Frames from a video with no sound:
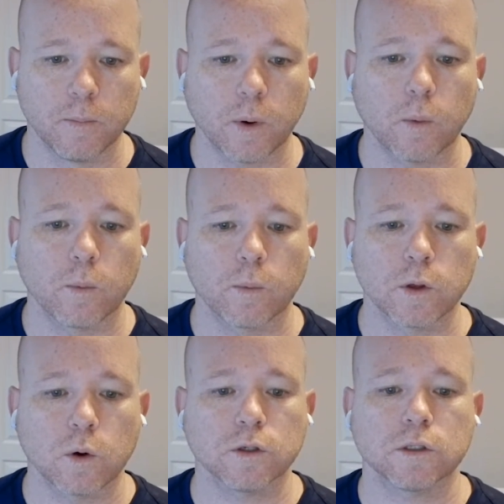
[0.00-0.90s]
But
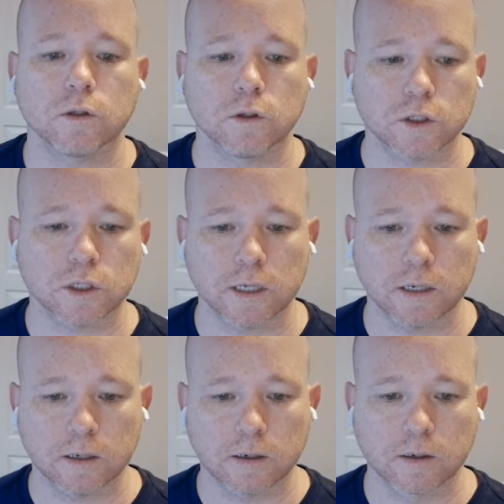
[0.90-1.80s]
your
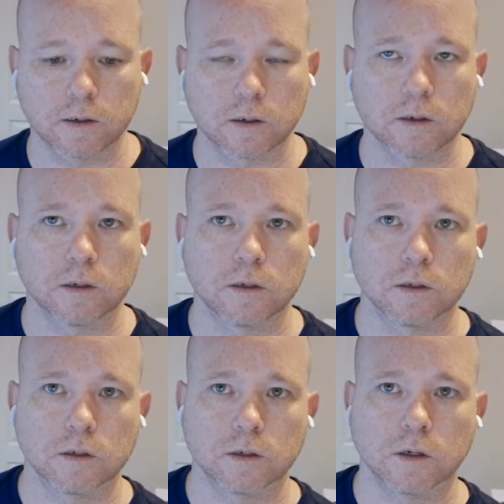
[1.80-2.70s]
solution
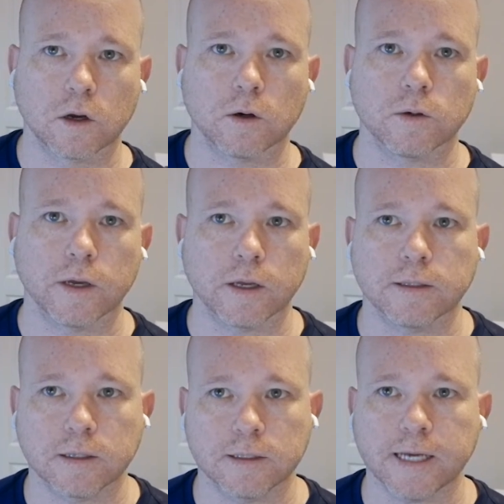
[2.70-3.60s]

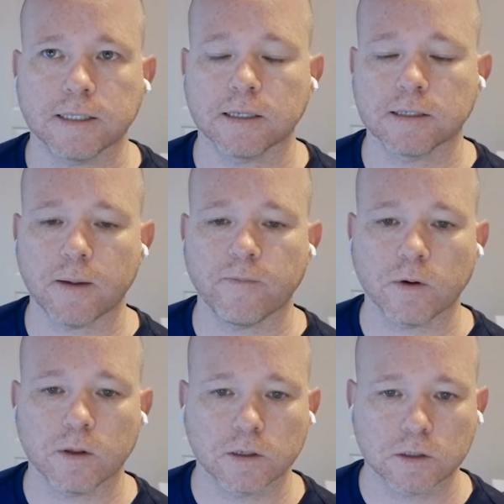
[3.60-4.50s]
it takes it a step
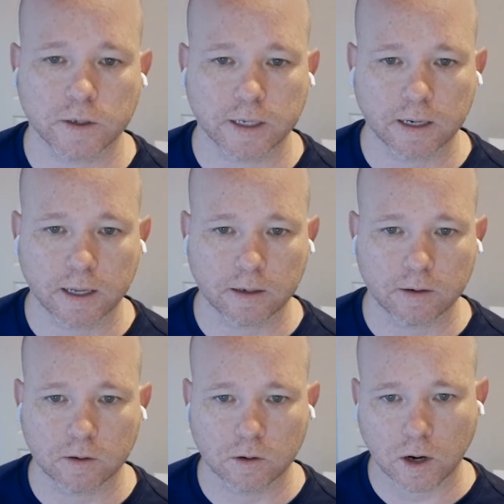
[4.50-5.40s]
further, so
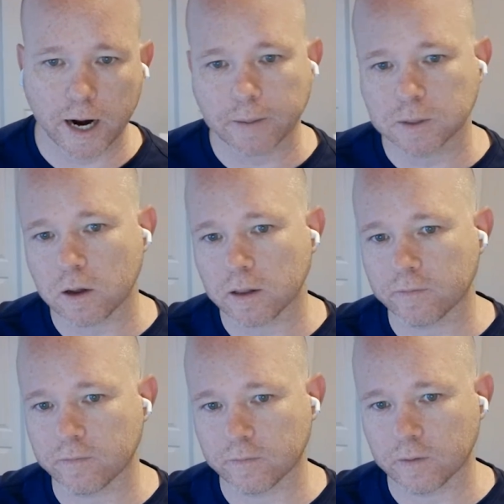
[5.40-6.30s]
it grabs all
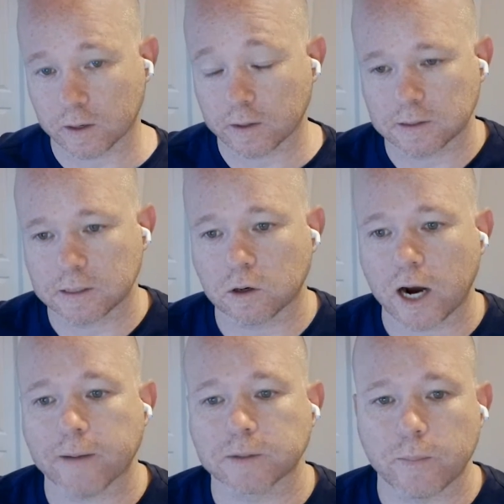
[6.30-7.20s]
of it still
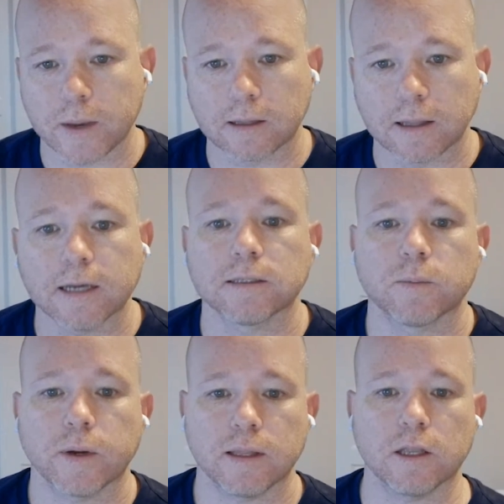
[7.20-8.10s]
grabs a big
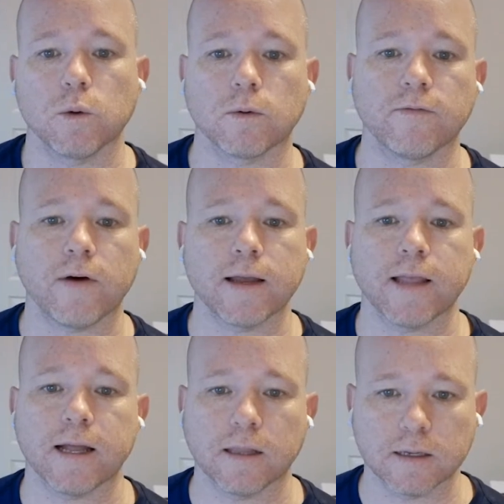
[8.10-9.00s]
list, but then you
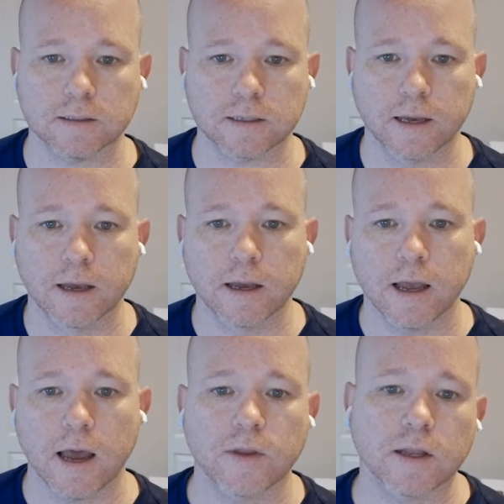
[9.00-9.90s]
refine that list,
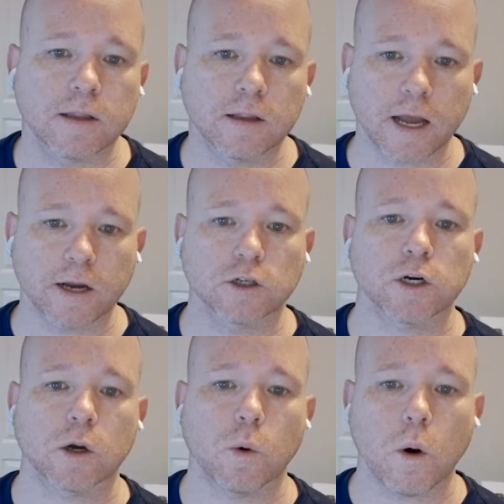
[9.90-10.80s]
and then now you're
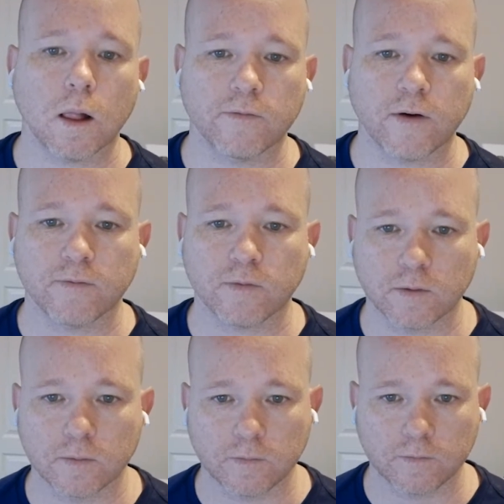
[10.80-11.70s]
trying to qualify
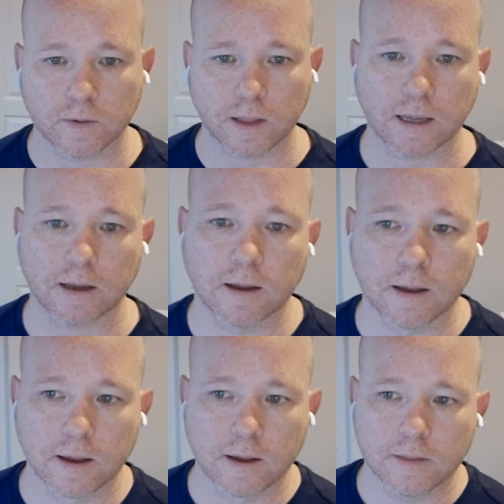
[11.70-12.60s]
for like
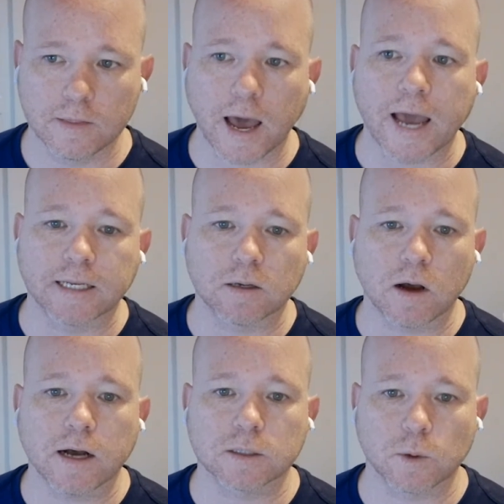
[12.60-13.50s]
the ideal
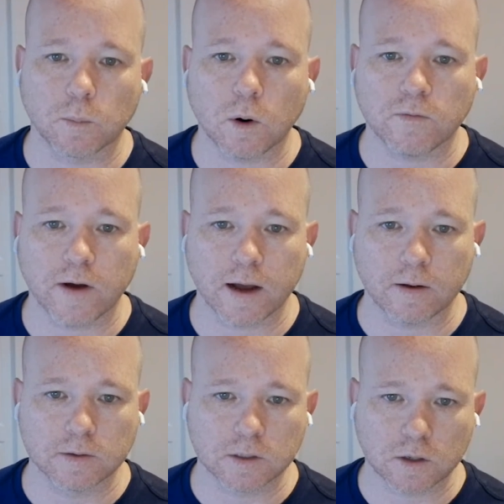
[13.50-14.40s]
customer
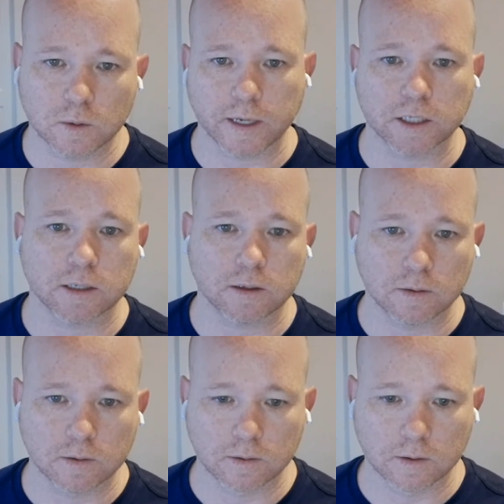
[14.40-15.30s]
profile. So you
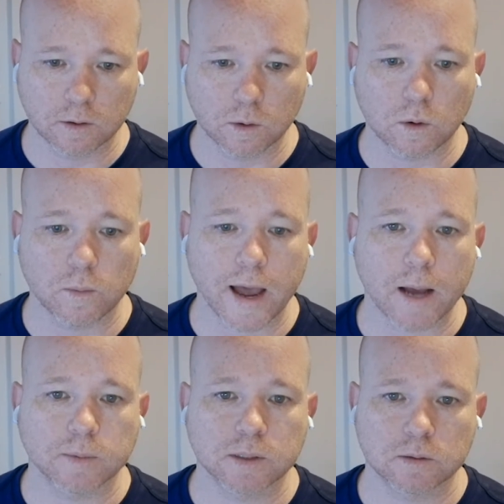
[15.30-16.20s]
mentioned Google
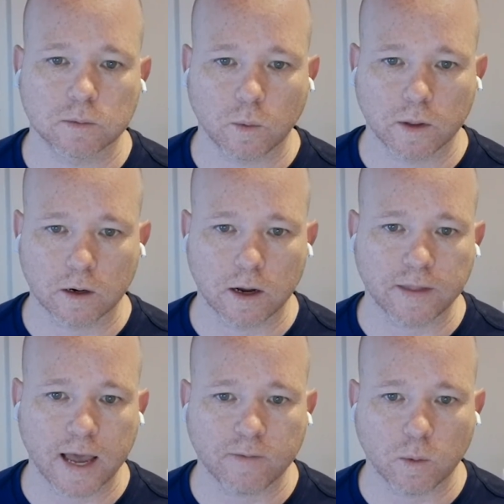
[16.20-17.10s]
Maps, whether or
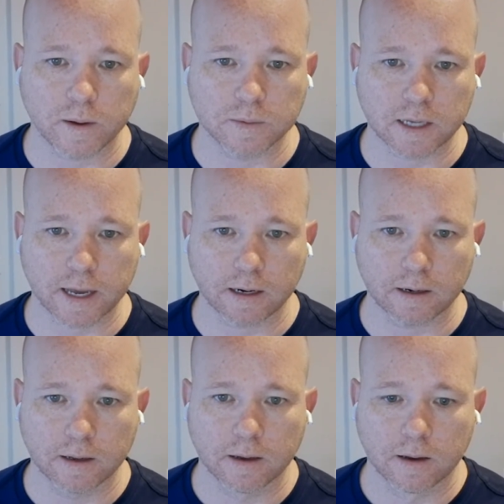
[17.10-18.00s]
not they have a website,
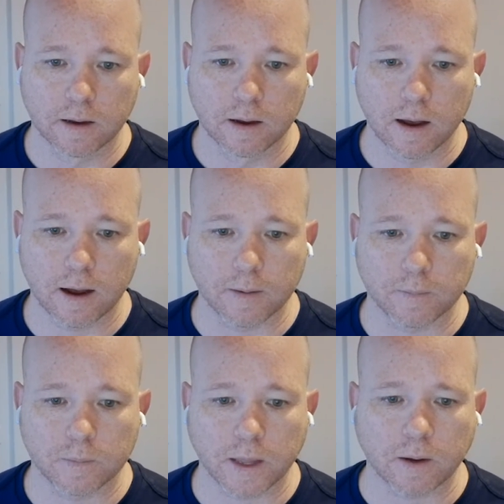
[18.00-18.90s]

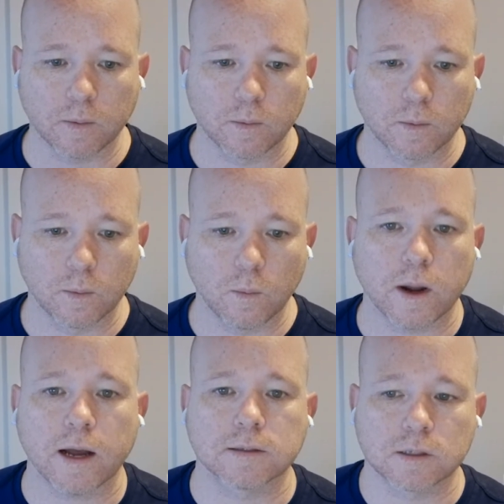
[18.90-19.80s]
like
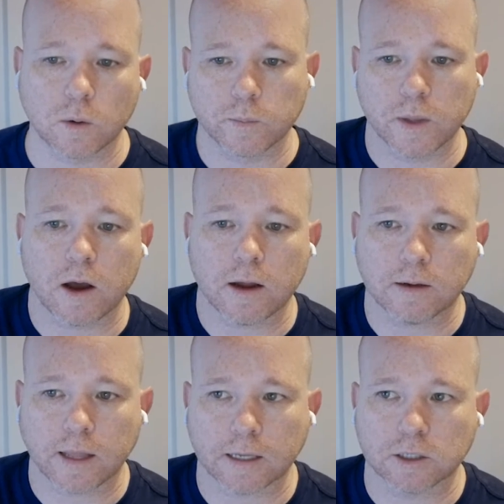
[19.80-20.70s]
what else? So
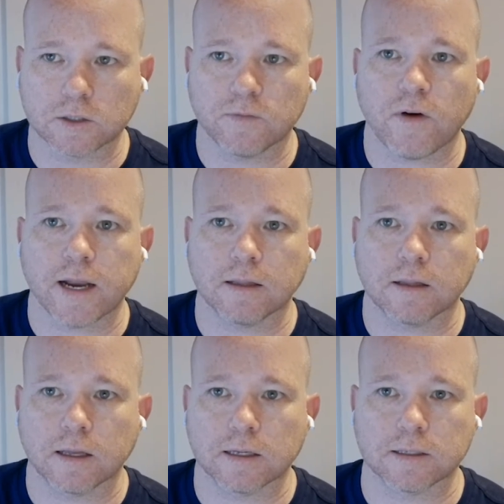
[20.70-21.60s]
beyond like just
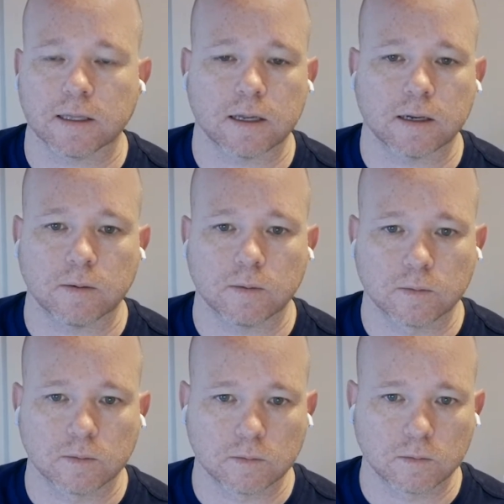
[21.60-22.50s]
finding the list and then
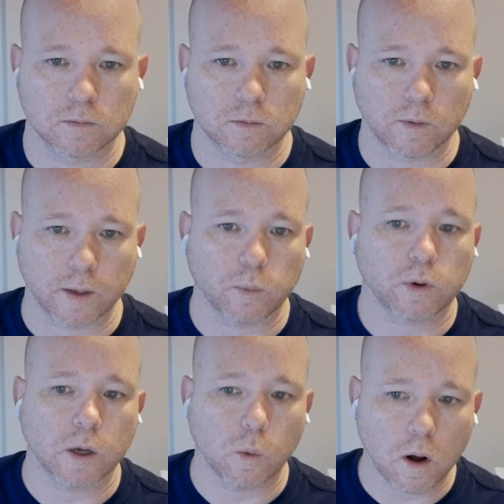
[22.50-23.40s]
like
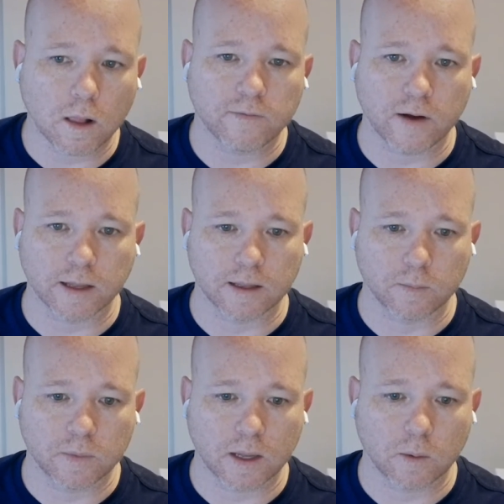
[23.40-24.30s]
pre-qualifying
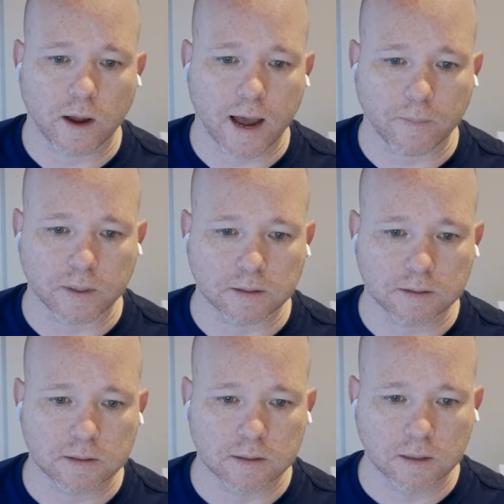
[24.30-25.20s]
them, then what
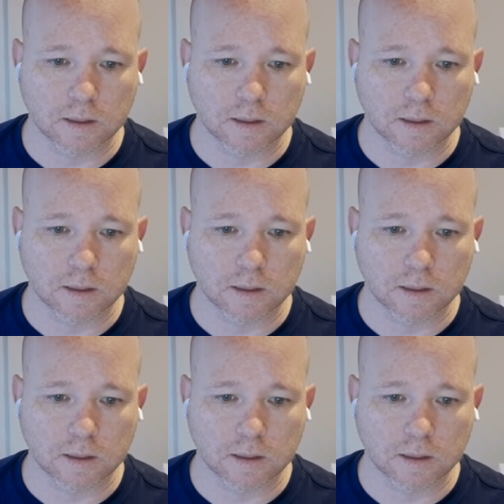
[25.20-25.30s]
happens?